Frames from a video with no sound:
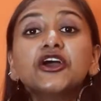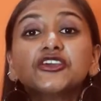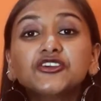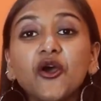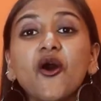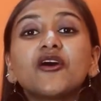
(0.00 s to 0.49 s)

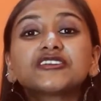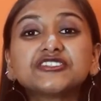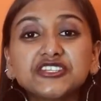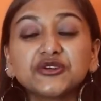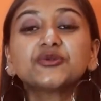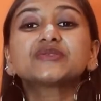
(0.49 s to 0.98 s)
Your
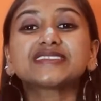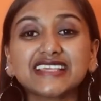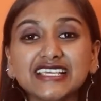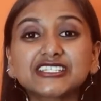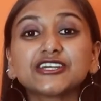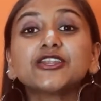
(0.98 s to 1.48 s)
due
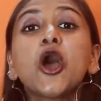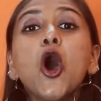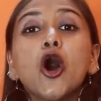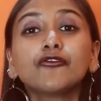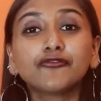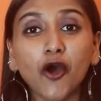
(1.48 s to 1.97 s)
season
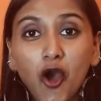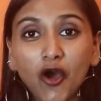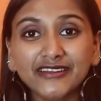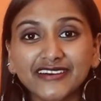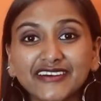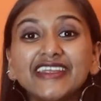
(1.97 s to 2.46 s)
of
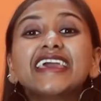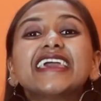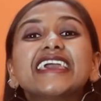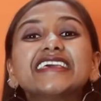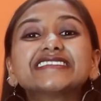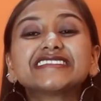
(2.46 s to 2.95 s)
honor
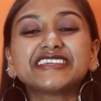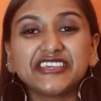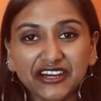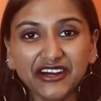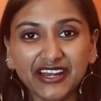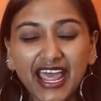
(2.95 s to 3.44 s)
is
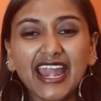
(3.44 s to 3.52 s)
here.